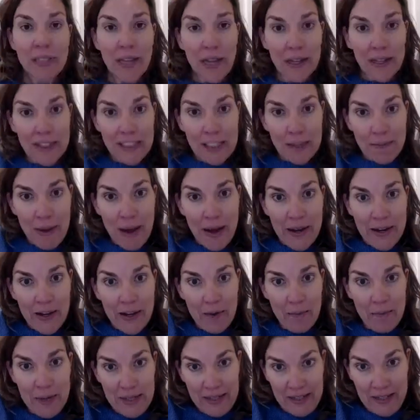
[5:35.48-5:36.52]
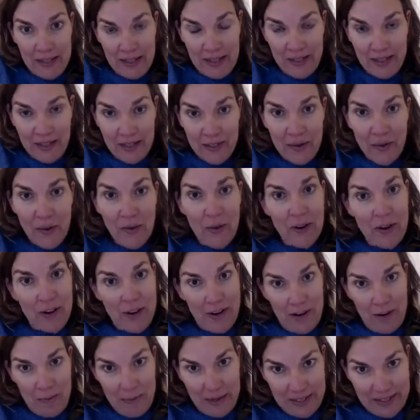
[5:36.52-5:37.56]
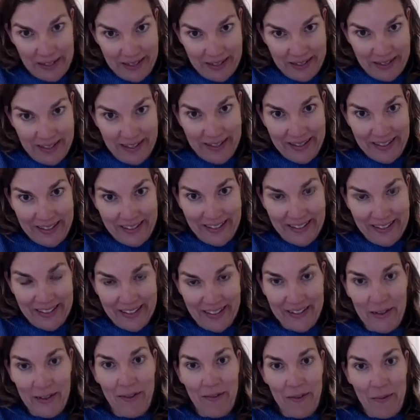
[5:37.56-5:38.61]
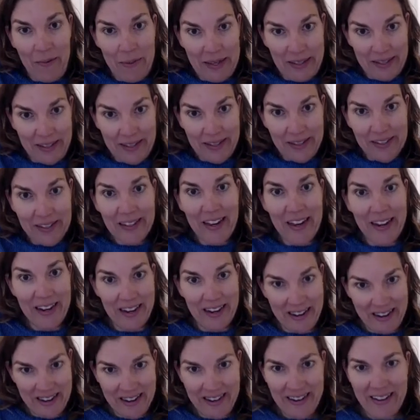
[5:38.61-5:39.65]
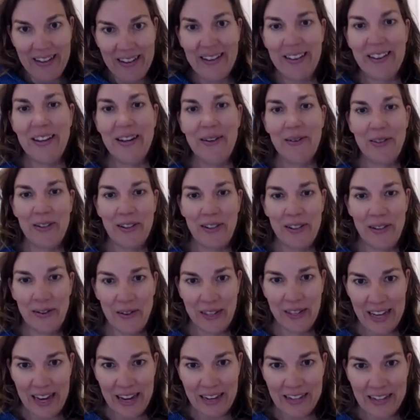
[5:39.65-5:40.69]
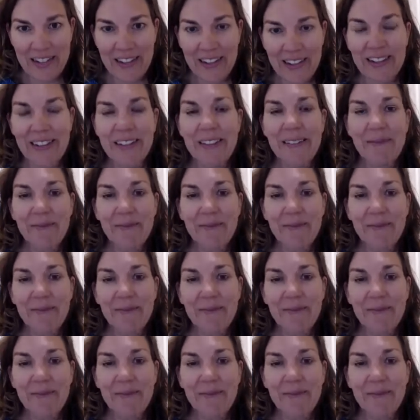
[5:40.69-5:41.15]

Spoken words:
tell us about your business or your businesses, because you have a business and a huge association.